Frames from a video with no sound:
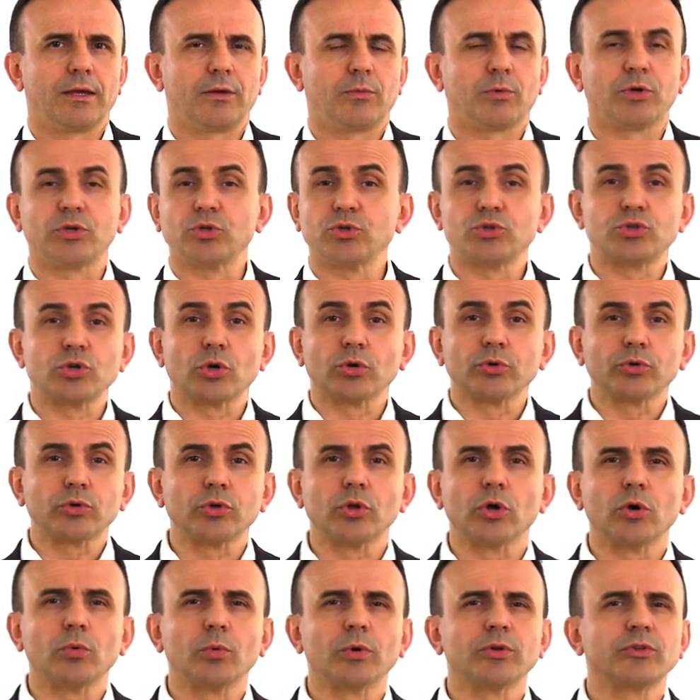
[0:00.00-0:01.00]
When you don't
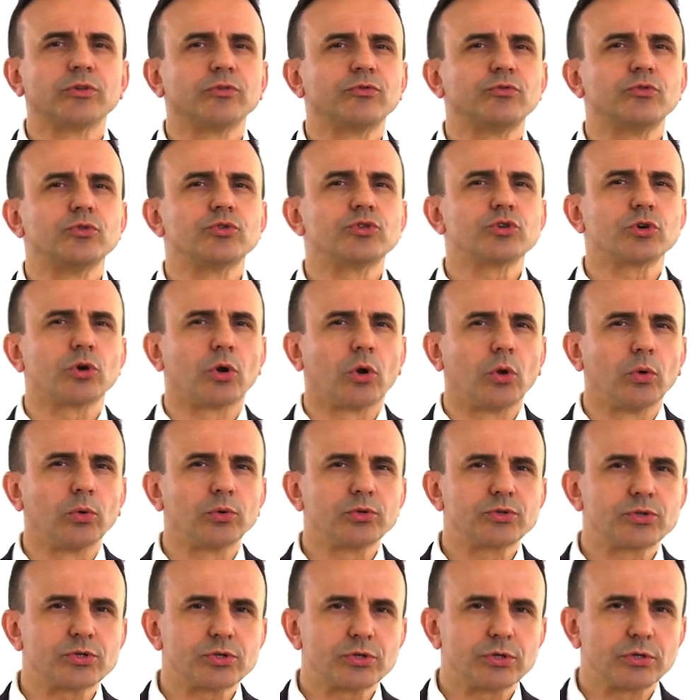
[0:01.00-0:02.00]
know what the future
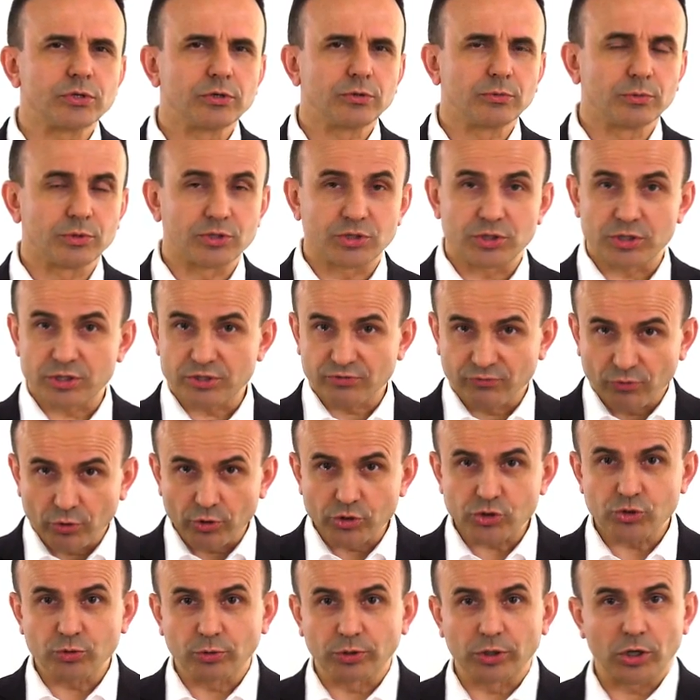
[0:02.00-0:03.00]
holds, which is
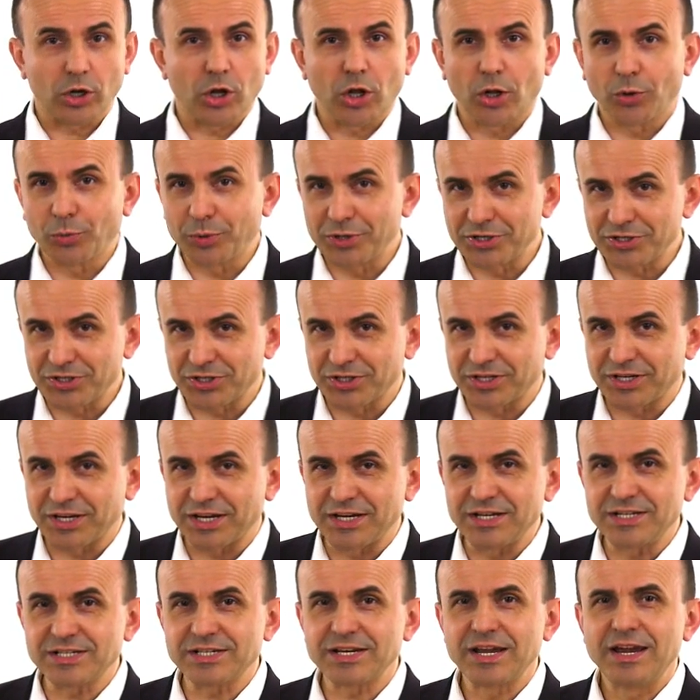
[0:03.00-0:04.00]
virtually always the
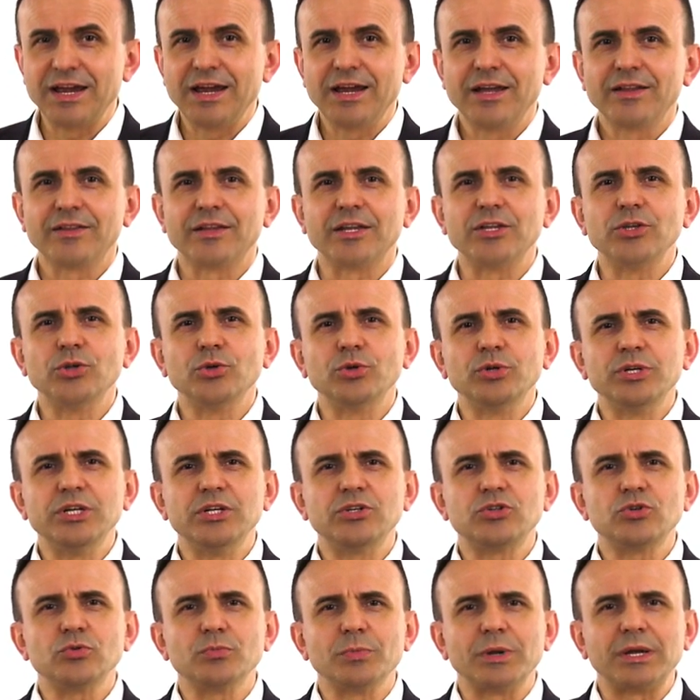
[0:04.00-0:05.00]
case, then you
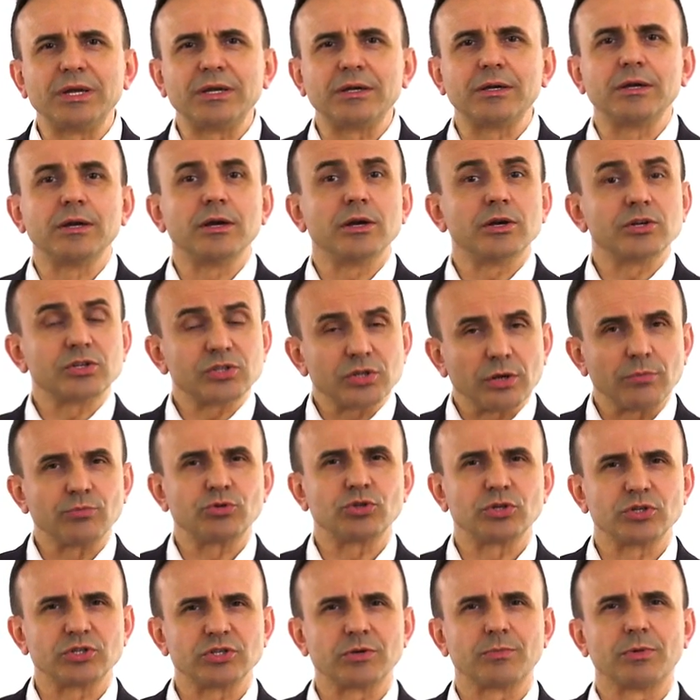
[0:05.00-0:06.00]
need to make
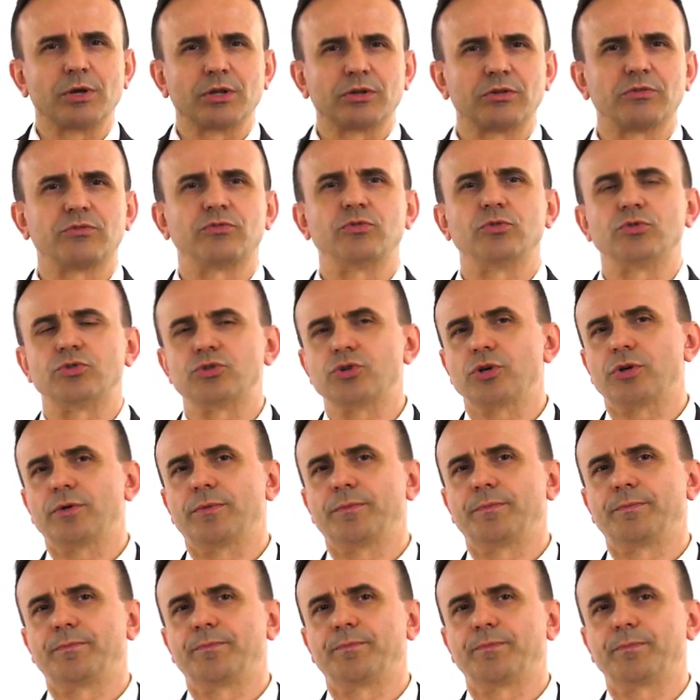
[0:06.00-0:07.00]
assumptions about the future.
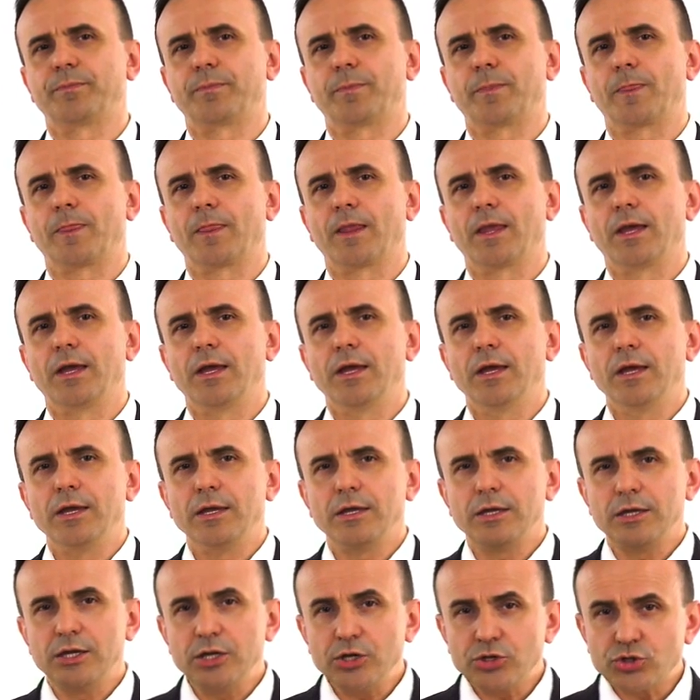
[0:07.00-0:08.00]

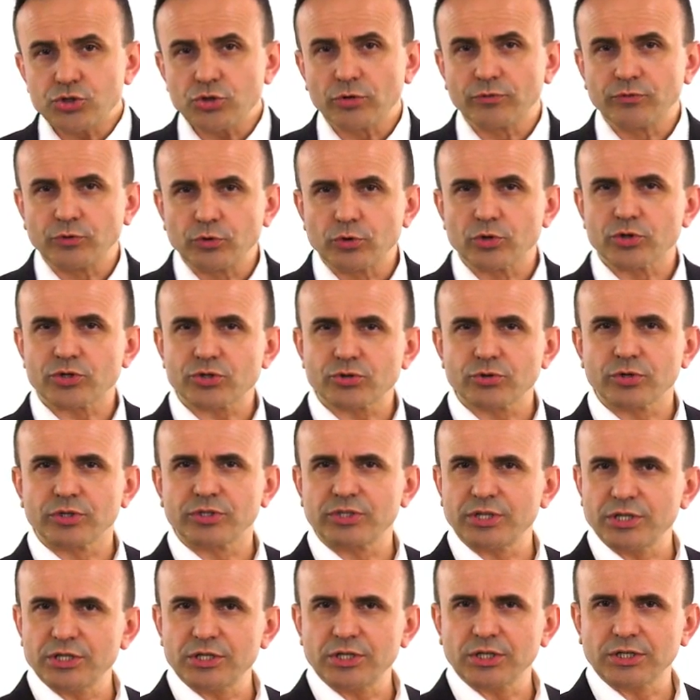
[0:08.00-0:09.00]
Each of your
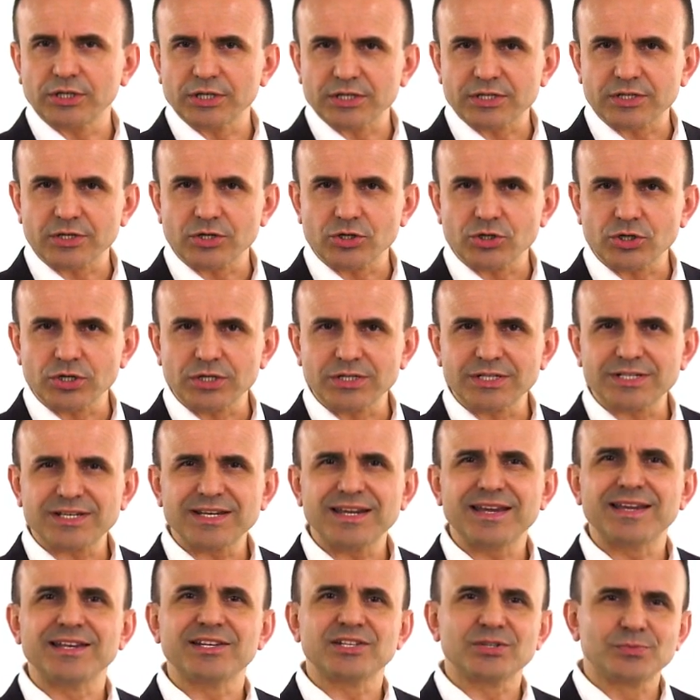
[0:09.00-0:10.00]
strategic decisions
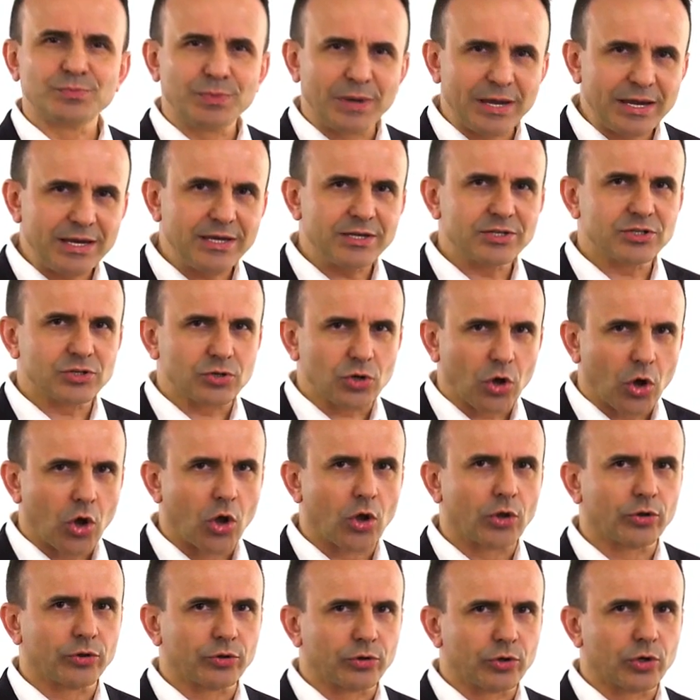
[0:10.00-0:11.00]
is based
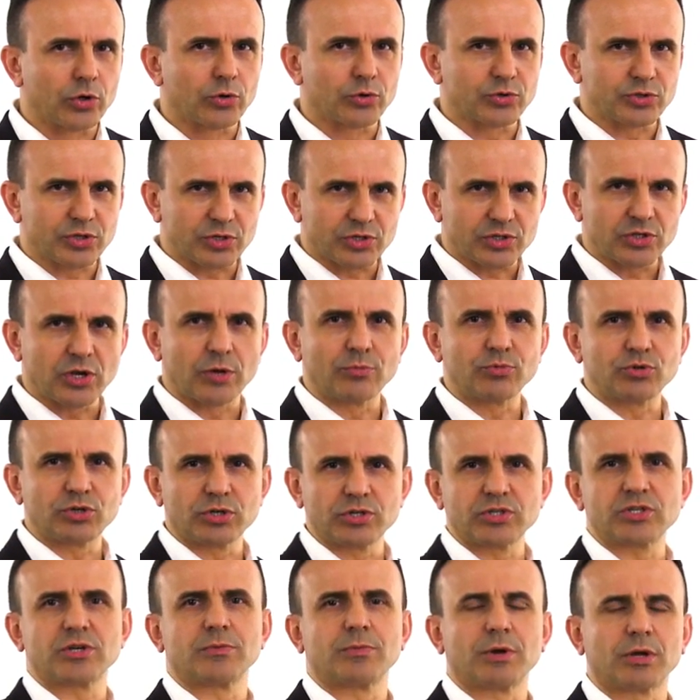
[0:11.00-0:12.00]
on those
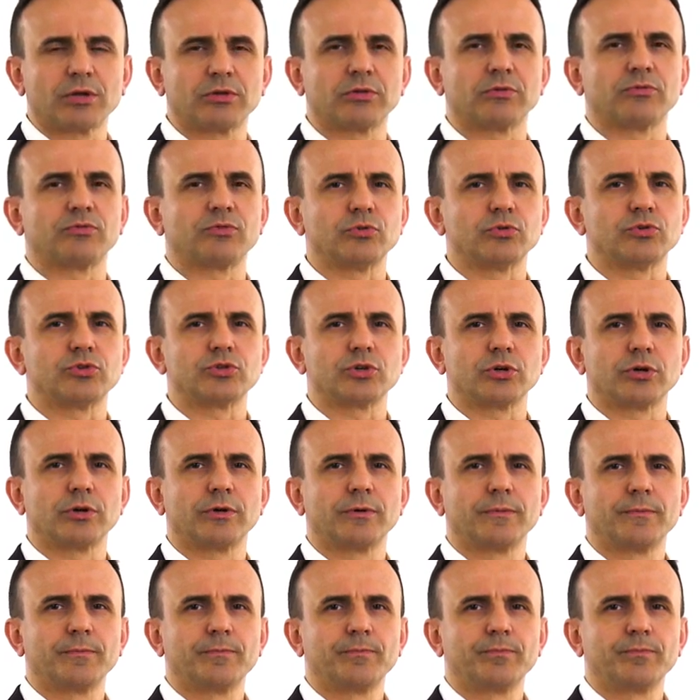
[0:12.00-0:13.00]
assumptions about the future.